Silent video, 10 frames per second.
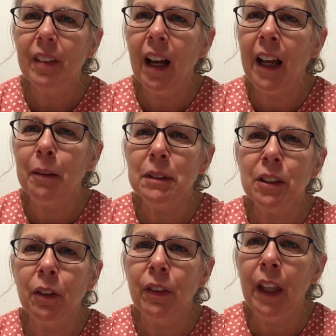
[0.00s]
I am
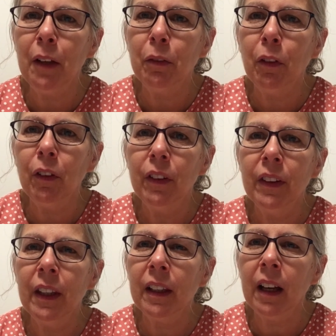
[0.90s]
so thankful
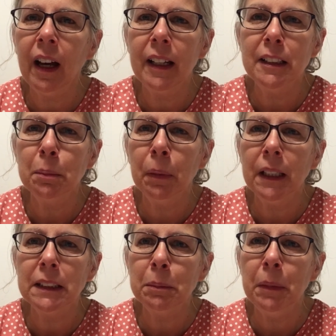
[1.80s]
that God has
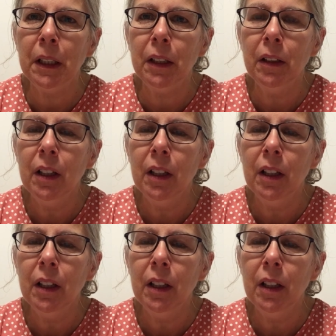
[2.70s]
blessed me